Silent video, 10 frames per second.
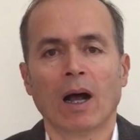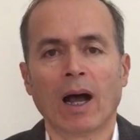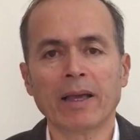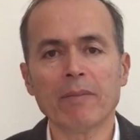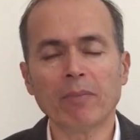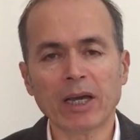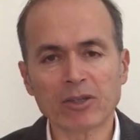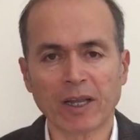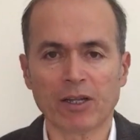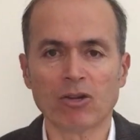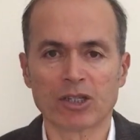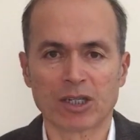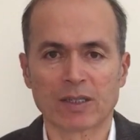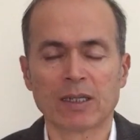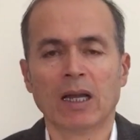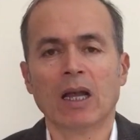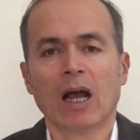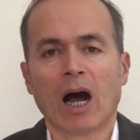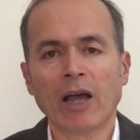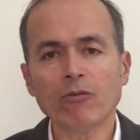I am biotechnologist.
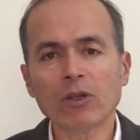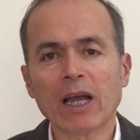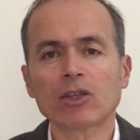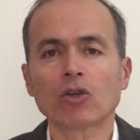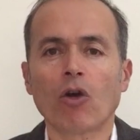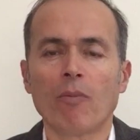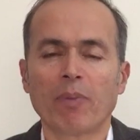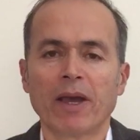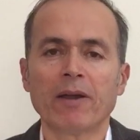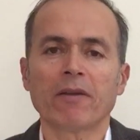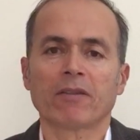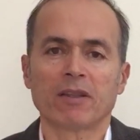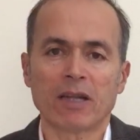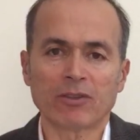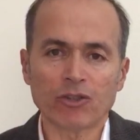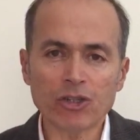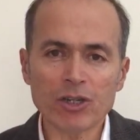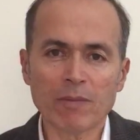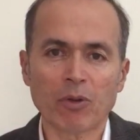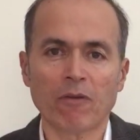I would like to compare the
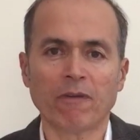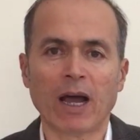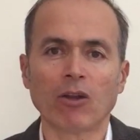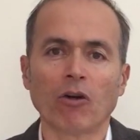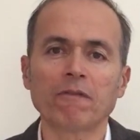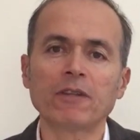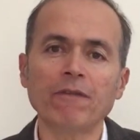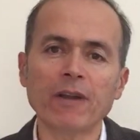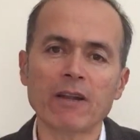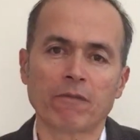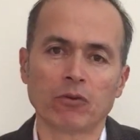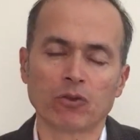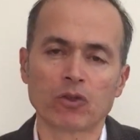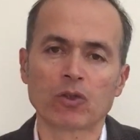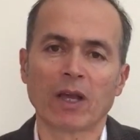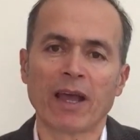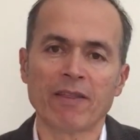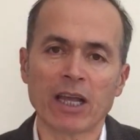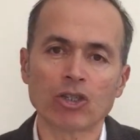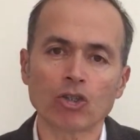nutritional profile of different foods
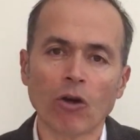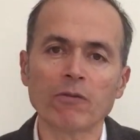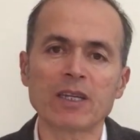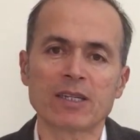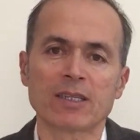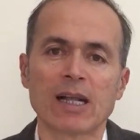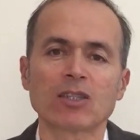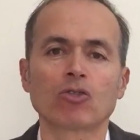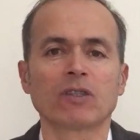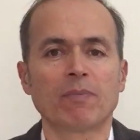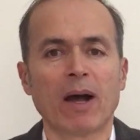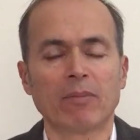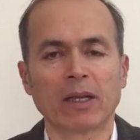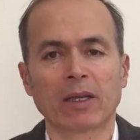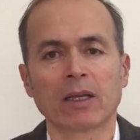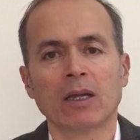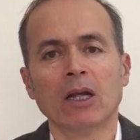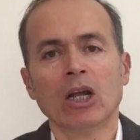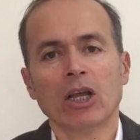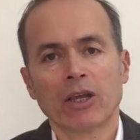and then show the results to the public.
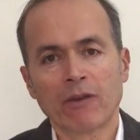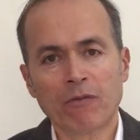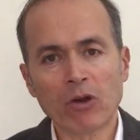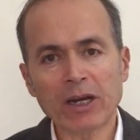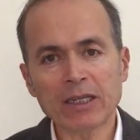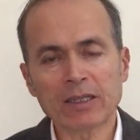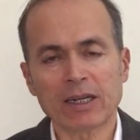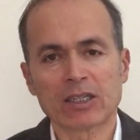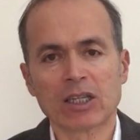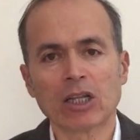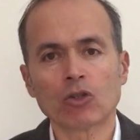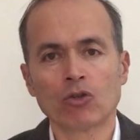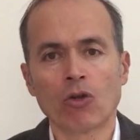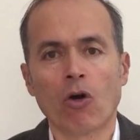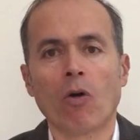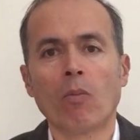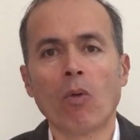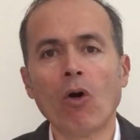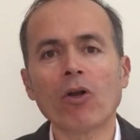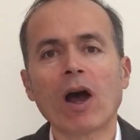If you are interested to know
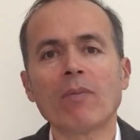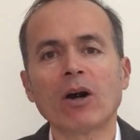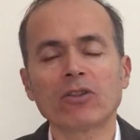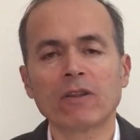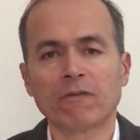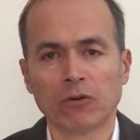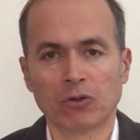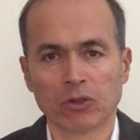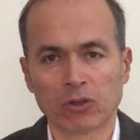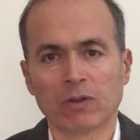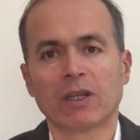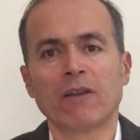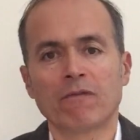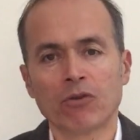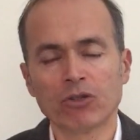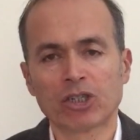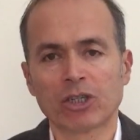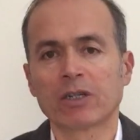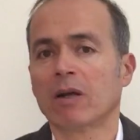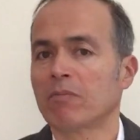more about the food in
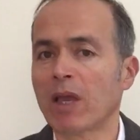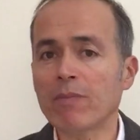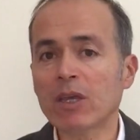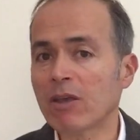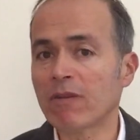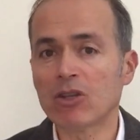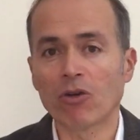future, maybe even